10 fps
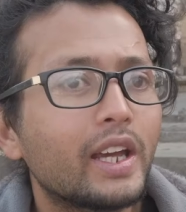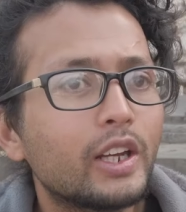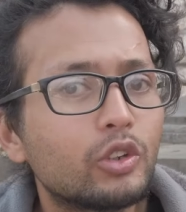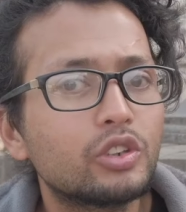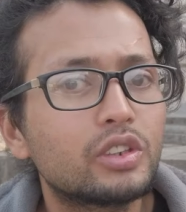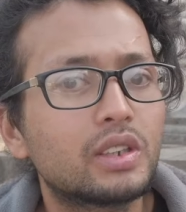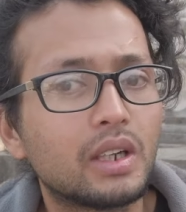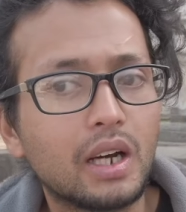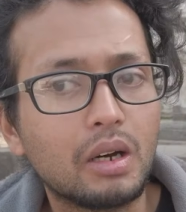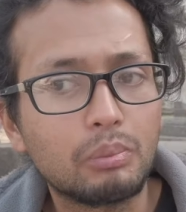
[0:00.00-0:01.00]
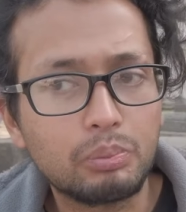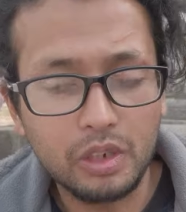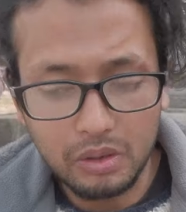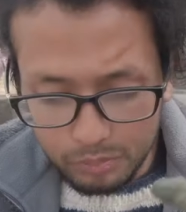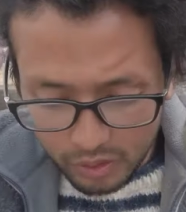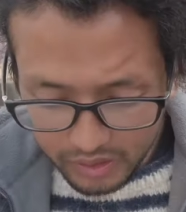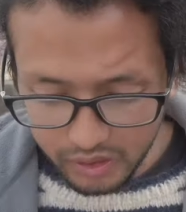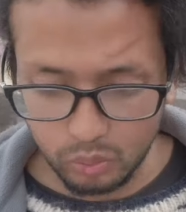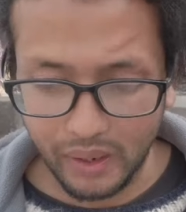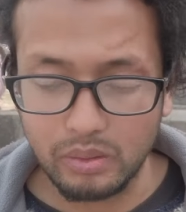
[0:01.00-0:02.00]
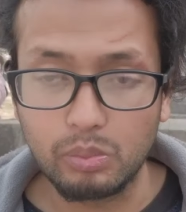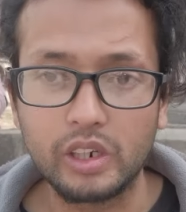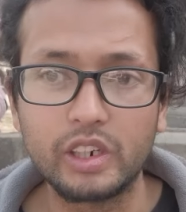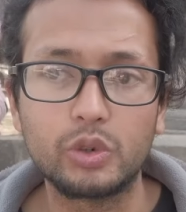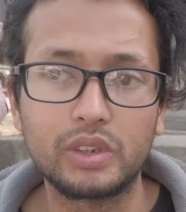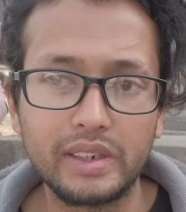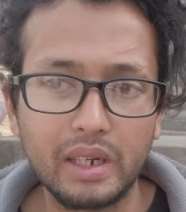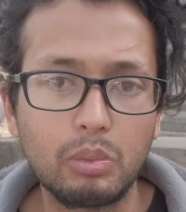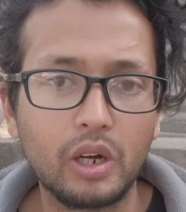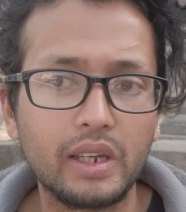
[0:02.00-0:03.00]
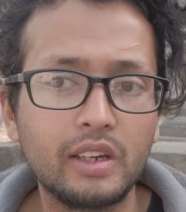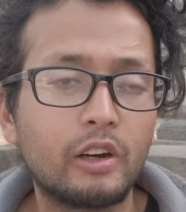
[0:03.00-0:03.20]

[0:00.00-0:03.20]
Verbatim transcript: Why Hindus uh, uh, put the white body to the dead body.